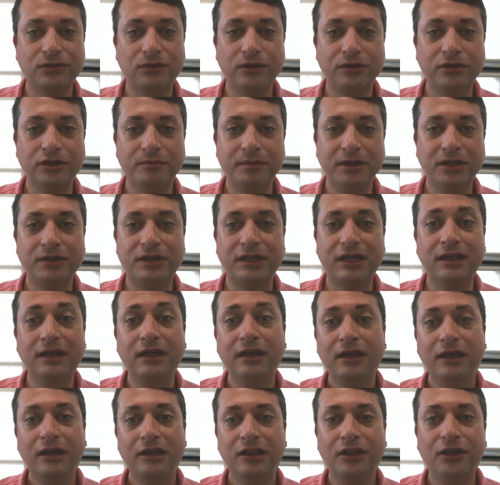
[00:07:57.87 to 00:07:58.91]
building
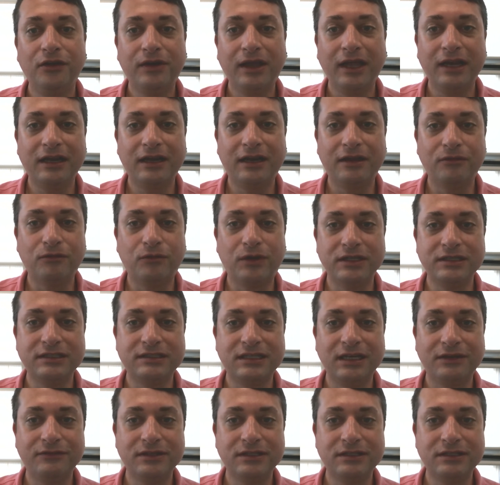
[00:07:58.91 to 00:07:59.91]
located at 117th